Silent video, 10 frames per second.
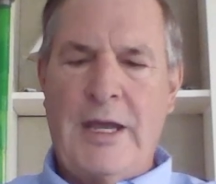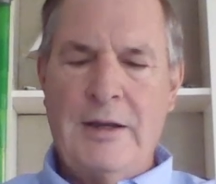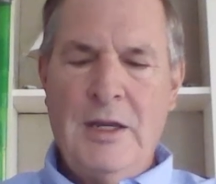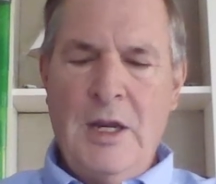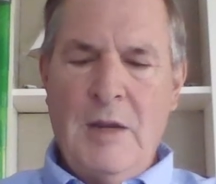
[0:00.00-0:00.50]
that.
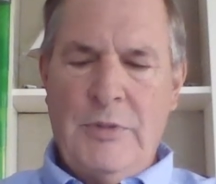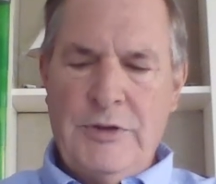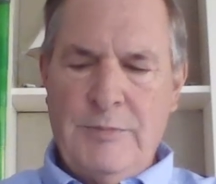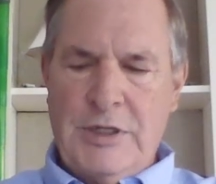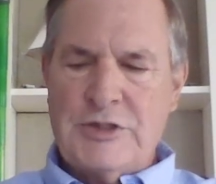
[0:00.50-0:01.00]
But
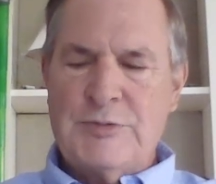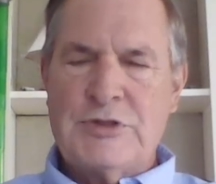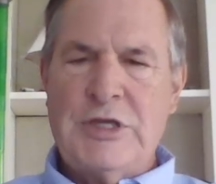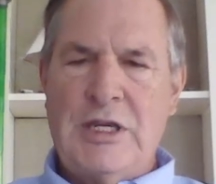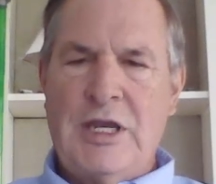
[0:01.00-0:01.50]
the biggest
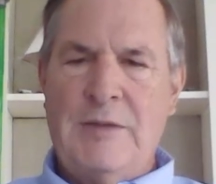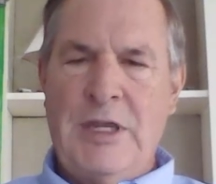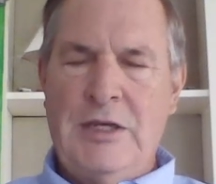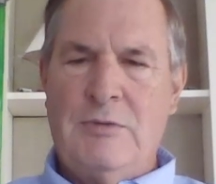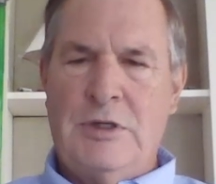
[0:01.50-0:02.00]
mistake I
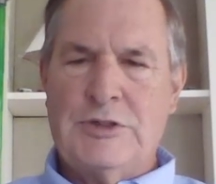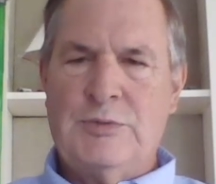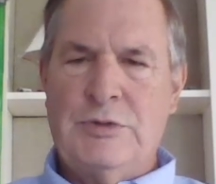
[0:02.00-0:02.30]
made was